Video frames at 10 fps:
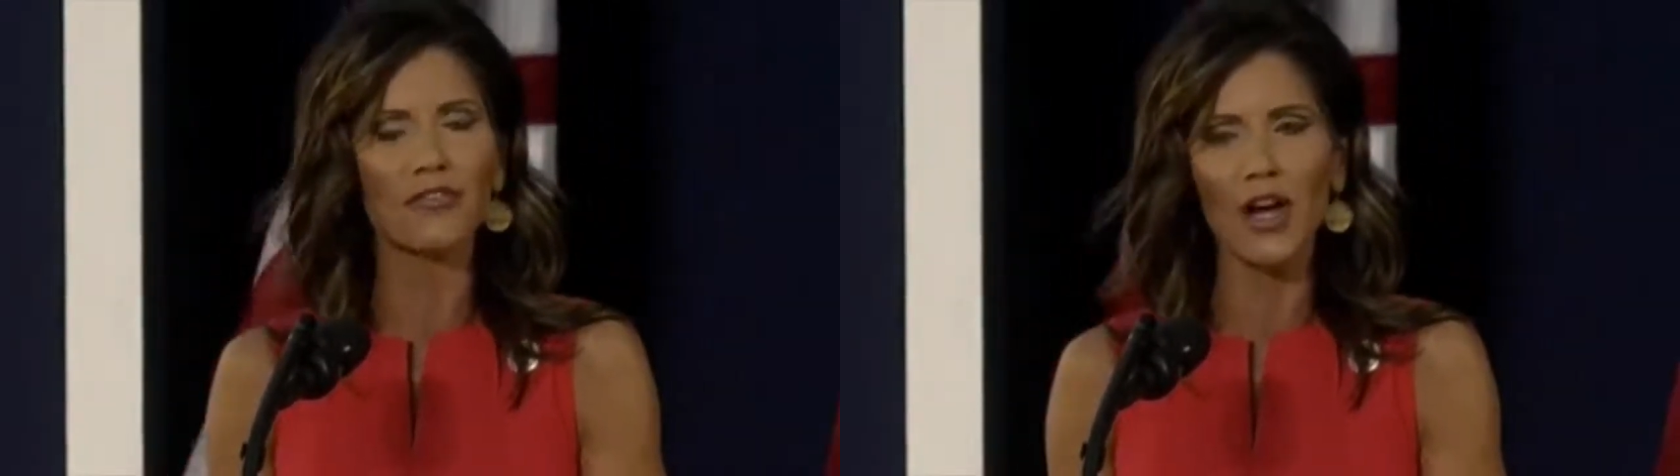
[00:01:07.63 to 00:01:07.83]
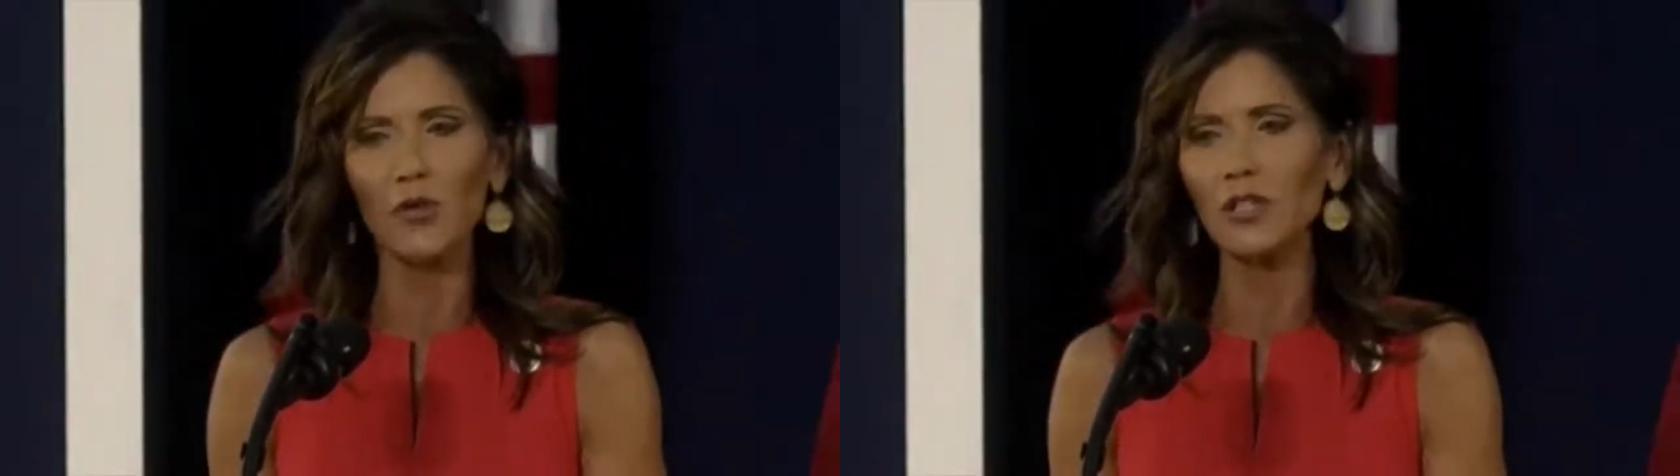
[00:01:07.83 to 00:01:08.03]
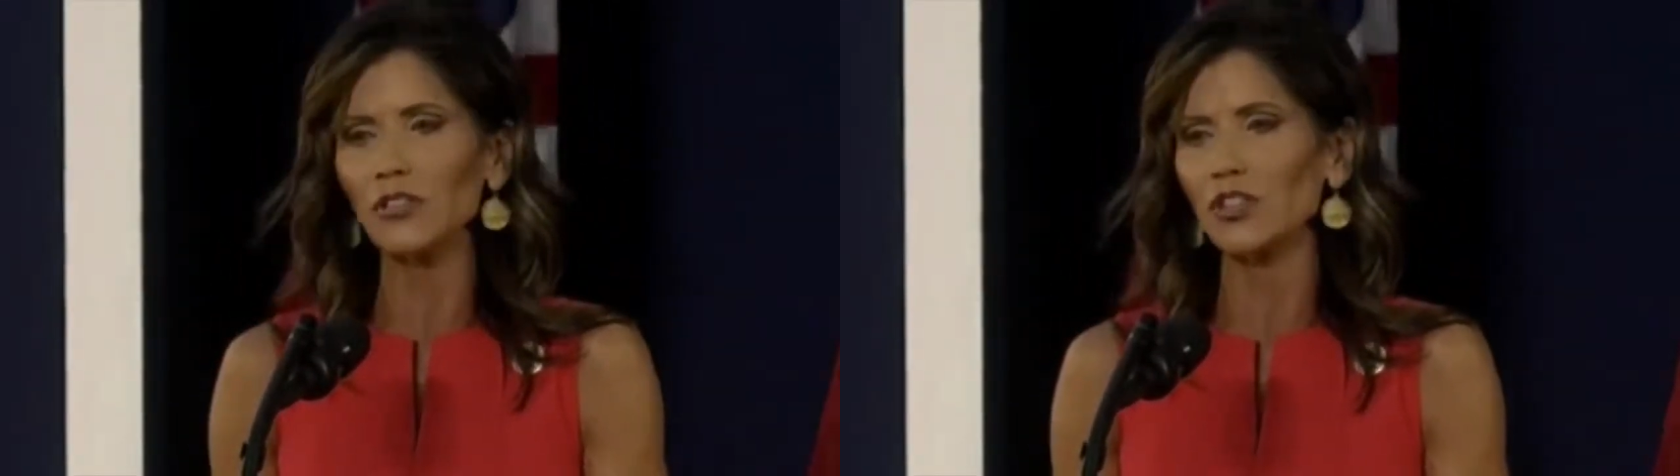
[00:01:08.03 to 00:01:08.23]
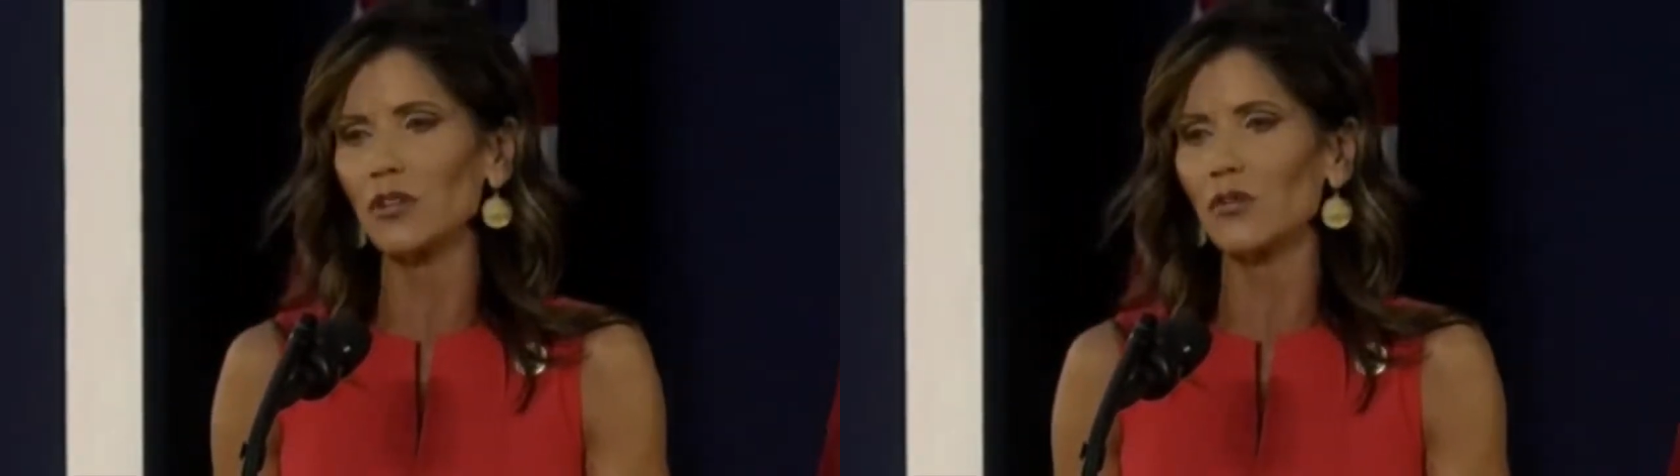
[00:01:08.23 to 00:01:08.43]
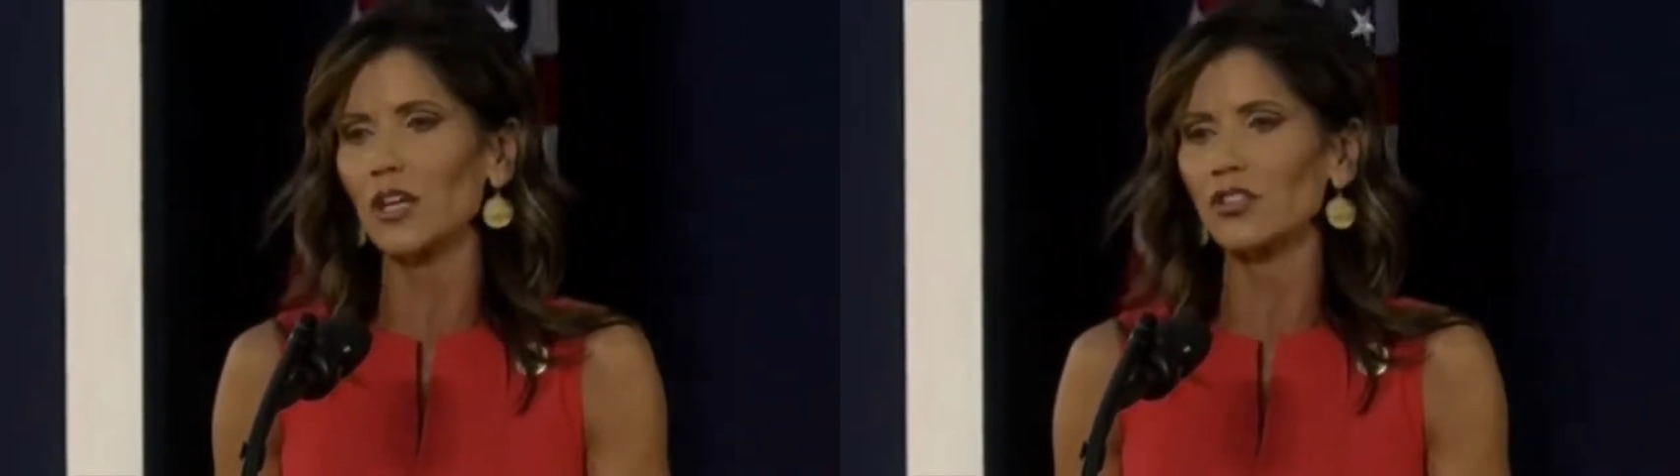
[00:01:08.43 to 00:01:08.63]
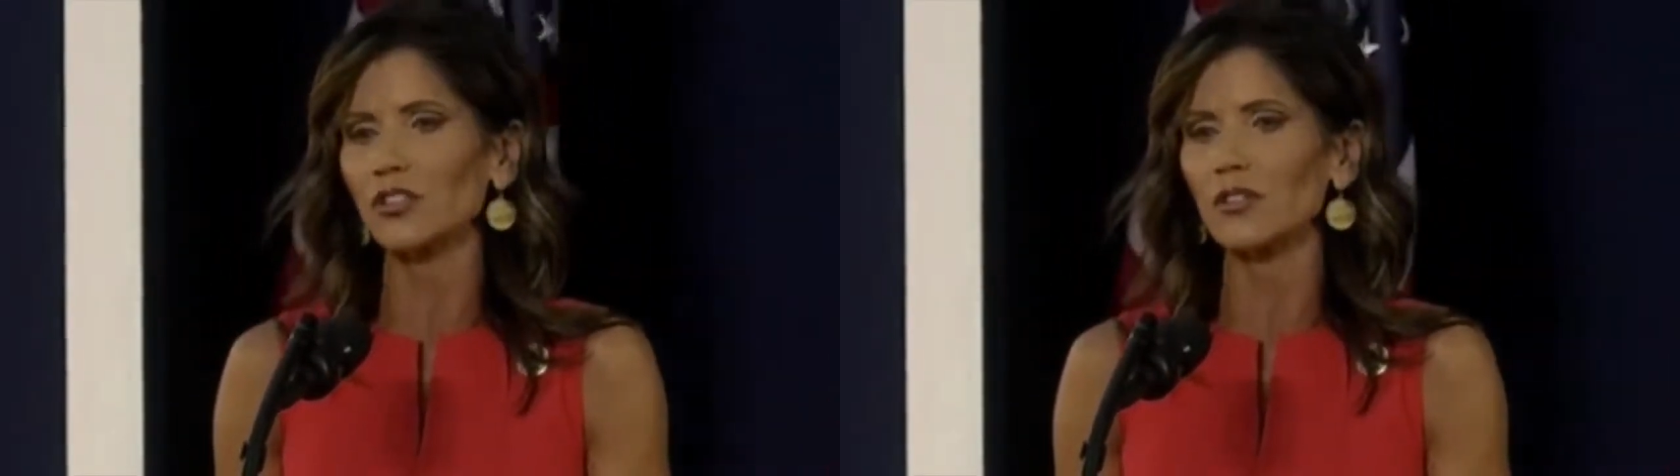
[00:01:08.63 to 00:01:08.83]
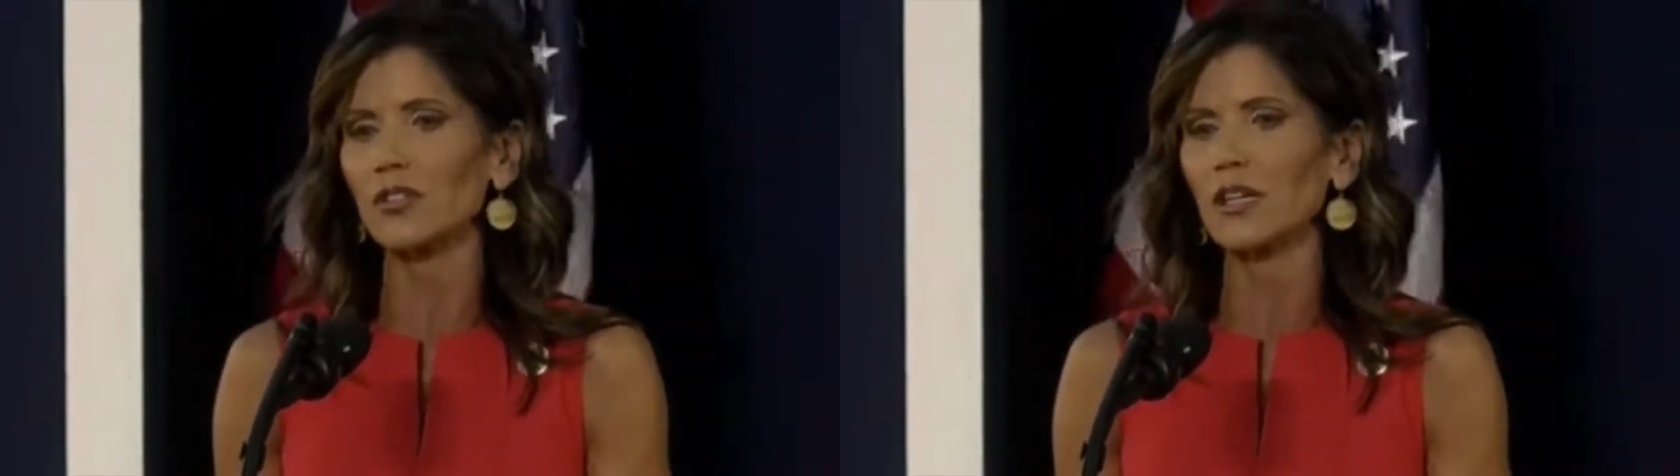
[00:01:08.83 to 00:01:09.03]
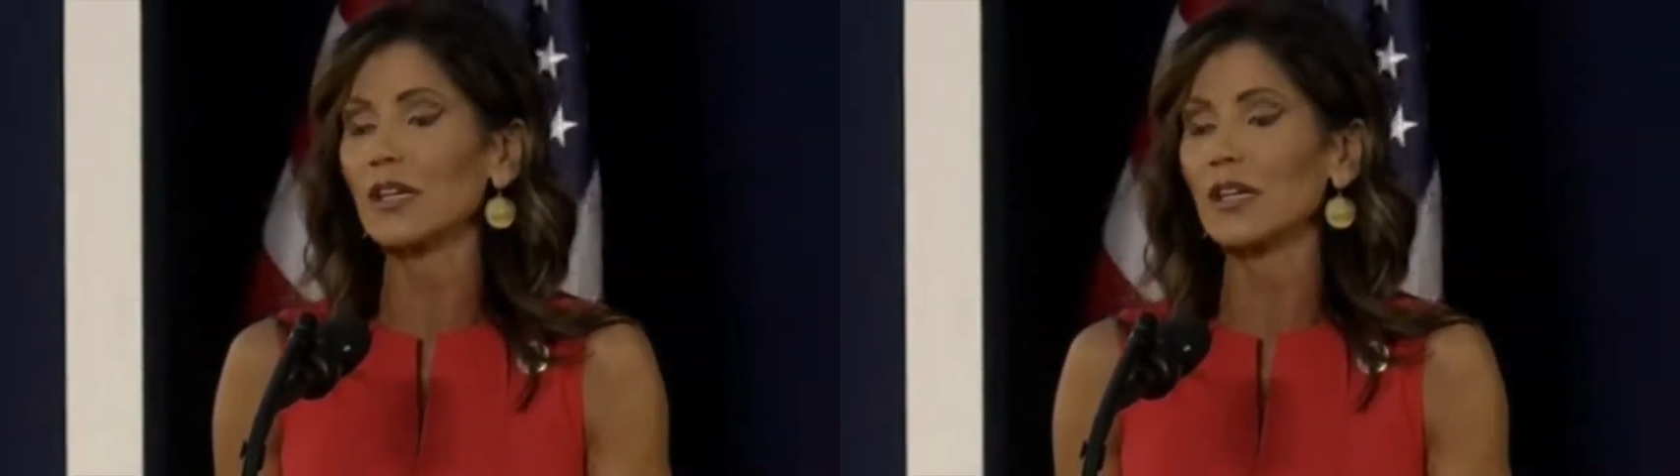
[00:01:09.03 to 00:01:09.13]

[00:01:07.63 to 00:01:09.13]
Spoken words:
founding generation